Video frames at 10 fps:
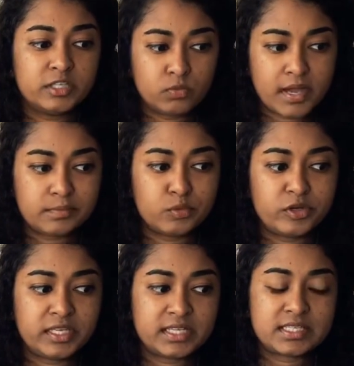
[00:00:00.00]
you did
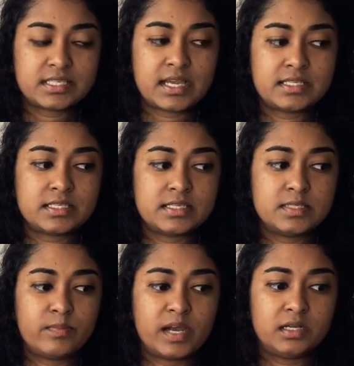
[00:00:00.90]
whiteboarding
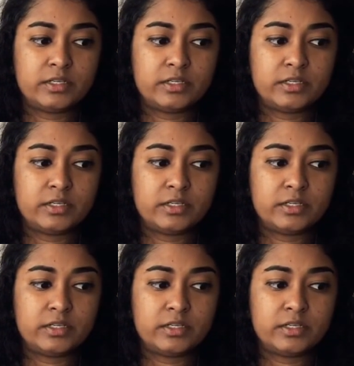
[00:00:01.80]
exercises,